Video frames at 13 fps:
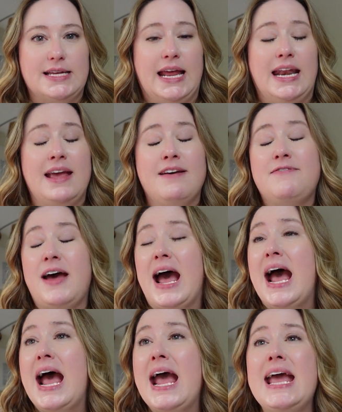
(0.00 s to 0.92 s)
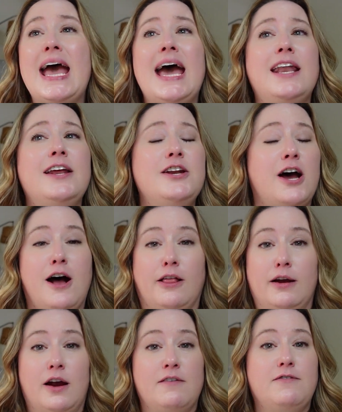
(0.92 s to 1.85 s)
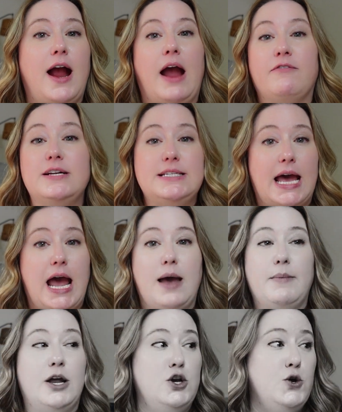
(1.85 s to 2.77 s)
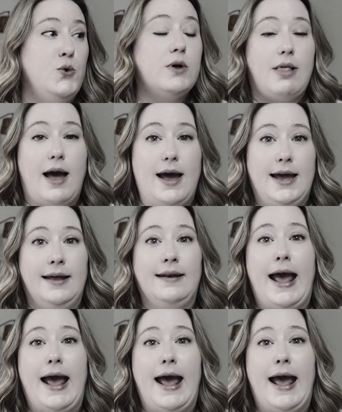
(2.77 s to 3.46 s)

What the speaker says: And if I had a dollar for every time a new client